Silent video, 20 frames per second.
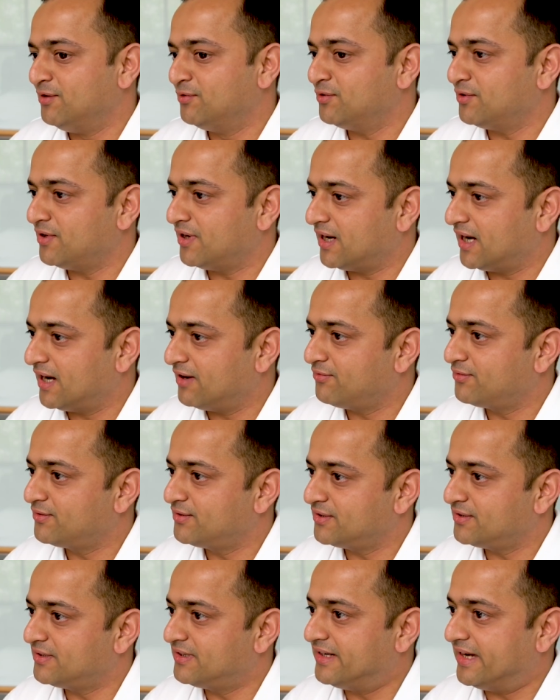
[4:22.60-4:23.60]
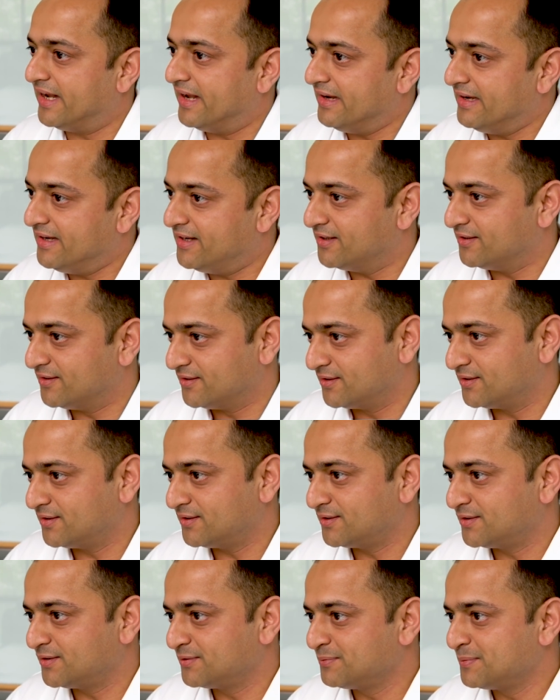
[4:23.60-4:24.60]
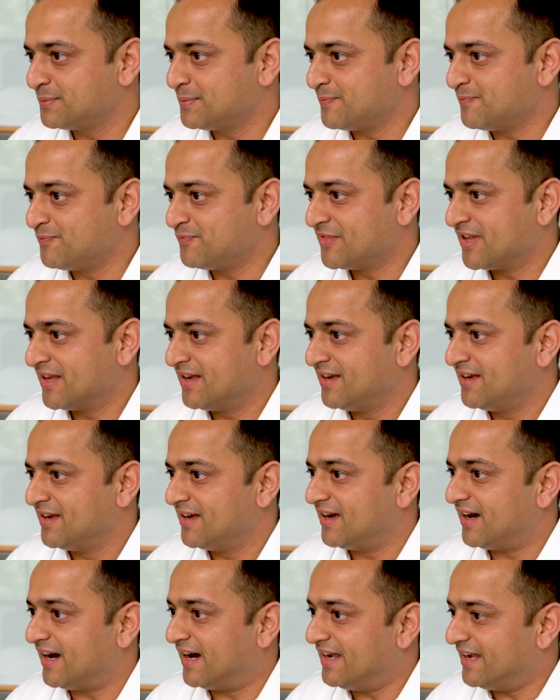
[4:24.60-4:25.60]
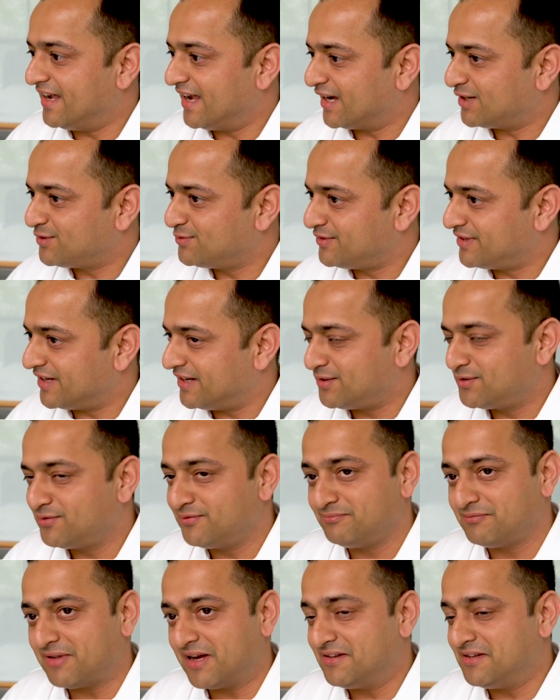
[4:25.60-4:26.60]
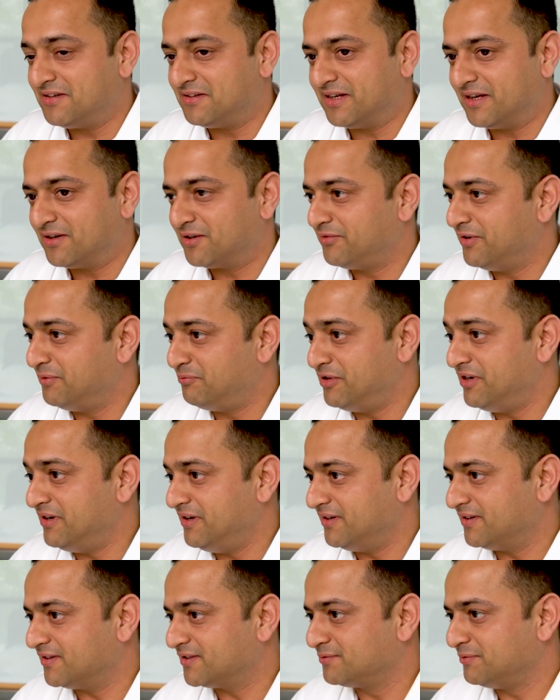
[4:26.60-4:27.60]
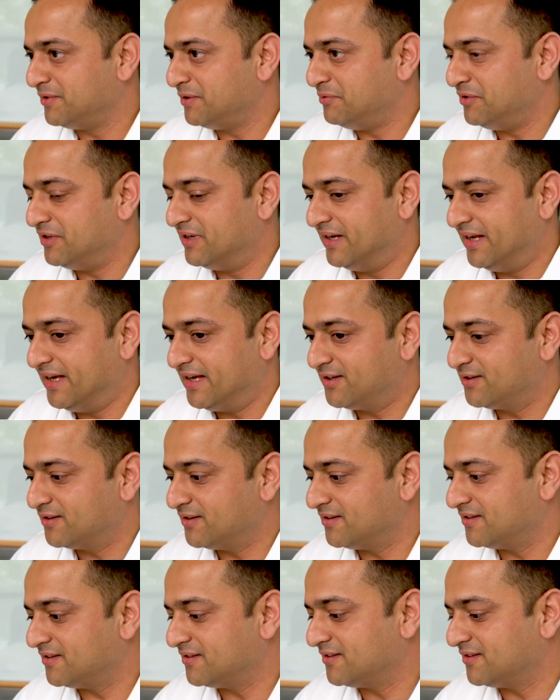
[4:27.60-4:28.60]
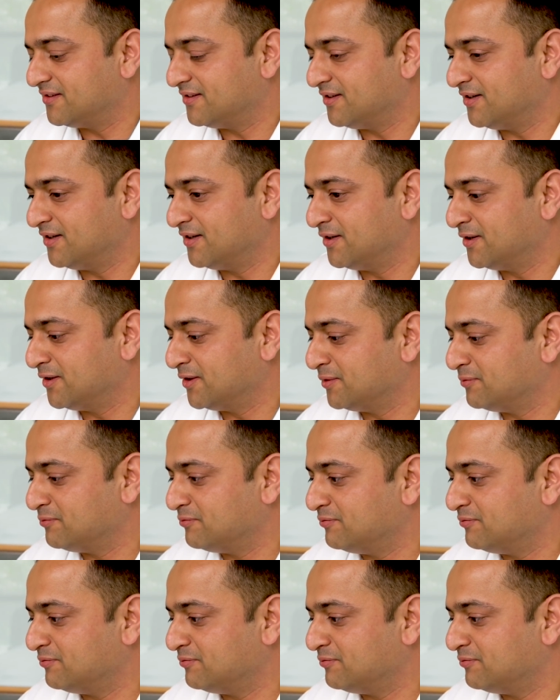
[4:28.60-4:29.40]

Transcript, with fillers: you know after 10 years I actually 10 to I think 10 or 15 years maybe later uh,